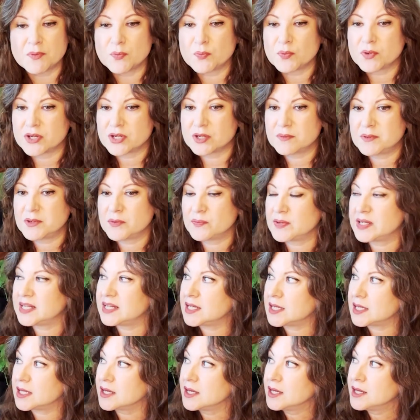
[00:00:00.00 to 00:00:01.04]
We're going to be
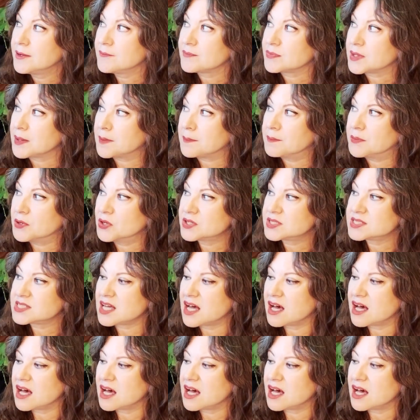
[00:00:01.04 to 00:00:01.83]
reading The Books